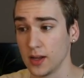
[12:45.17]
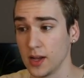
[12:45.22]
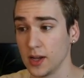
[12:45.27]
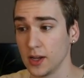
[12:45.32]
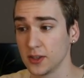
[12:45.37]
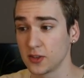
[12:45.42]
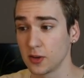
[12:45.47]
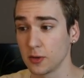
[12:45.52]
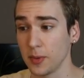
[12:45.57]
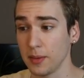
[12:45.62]

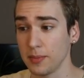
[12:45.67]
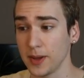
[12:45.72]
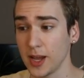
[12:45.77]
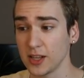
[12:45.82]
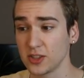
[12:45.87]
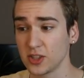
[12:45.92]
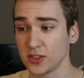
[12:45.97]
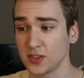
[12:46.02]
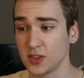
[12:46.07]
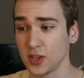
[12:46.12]
So maybe I
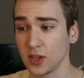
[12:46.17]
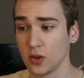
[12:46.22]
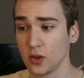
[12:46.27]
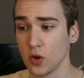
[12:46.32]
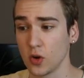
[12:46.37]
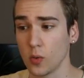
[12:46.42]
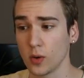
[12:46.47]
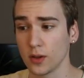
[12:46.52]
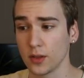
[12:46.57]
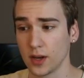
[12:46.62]
just
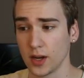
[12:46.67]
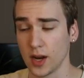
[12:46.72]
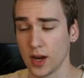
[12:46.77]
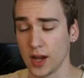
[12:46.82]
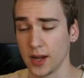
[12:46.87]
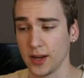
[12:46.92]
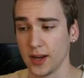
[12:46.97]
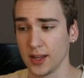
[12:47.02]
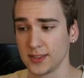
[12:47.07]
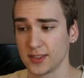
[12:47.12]
ignore the
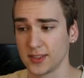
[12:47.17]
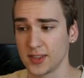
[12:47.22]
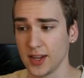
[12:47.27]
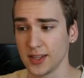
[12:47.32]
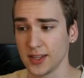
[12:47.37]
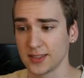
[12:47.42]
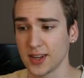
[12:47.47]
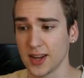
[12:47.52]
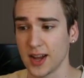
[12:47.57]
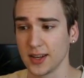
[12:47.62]
knight and say
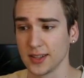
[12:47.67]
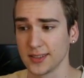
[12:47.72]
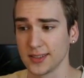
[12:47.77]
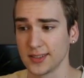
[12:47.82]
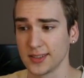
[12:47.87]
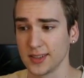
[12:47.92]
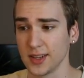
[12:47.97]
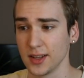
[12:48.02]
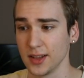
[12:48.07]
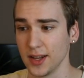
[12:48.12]
it's kind of
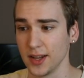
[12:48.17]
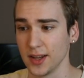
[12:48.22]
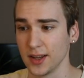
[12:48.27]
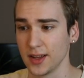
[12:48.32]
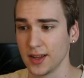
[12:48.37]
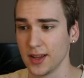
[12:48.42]
silly